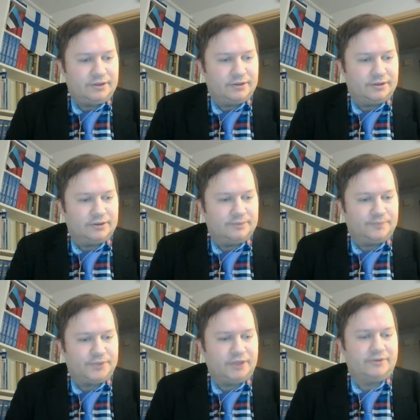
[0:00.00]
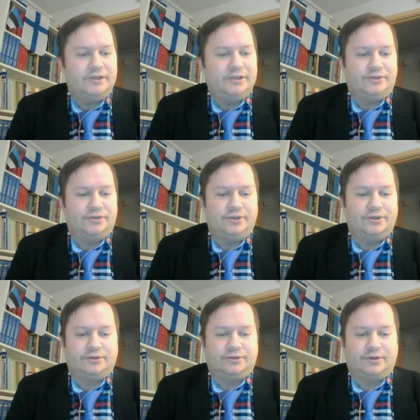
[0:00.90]
Um, Evan Nilsson
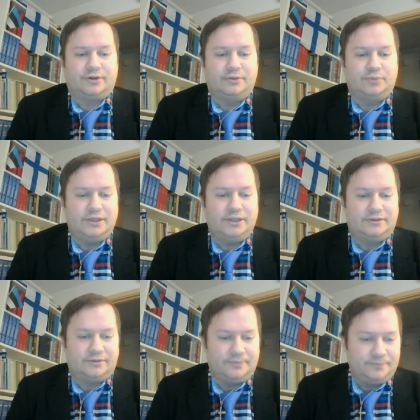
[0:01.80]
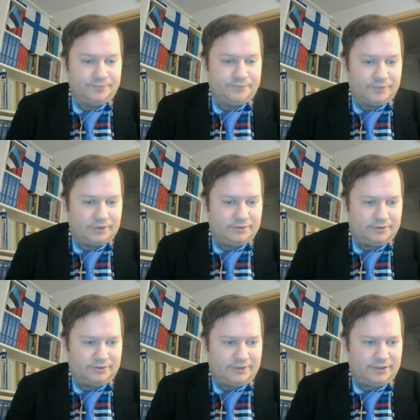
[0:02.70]
at the Stockholm police
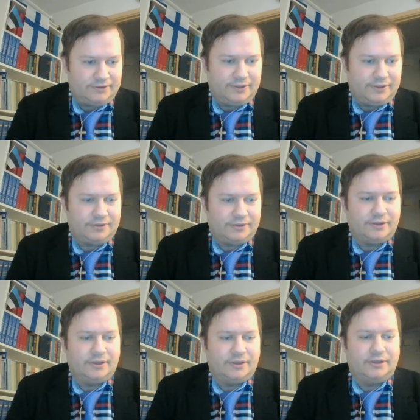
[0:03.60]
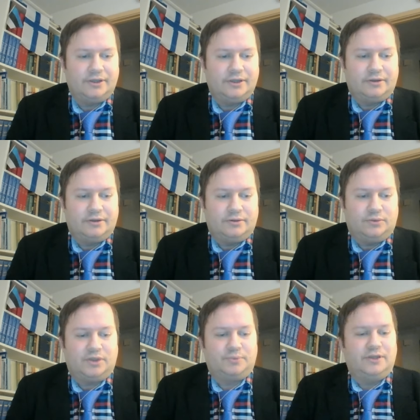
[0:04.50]
says that uh,
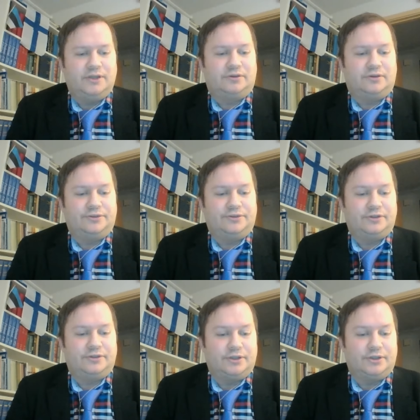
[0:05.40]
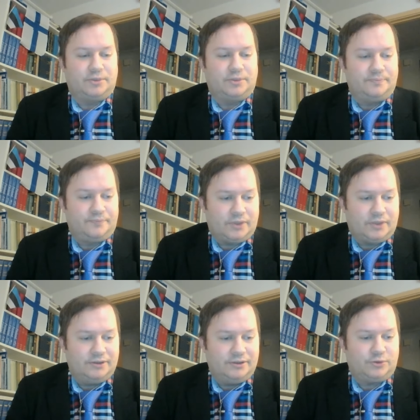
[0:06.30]
one police officer is hurt
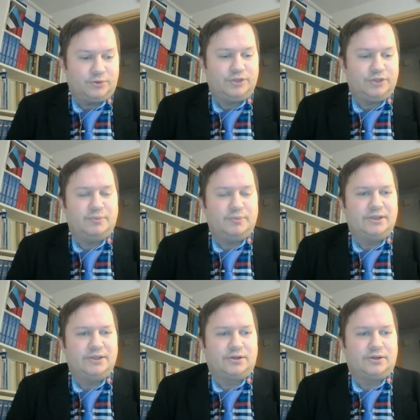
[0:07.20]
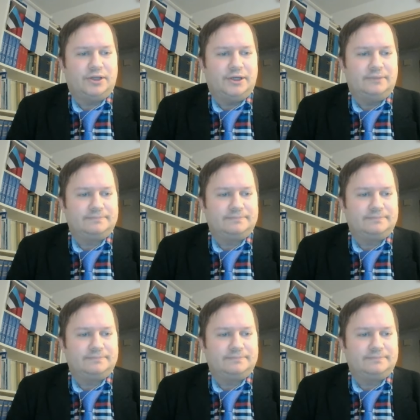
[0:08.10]
and is receiving medical care.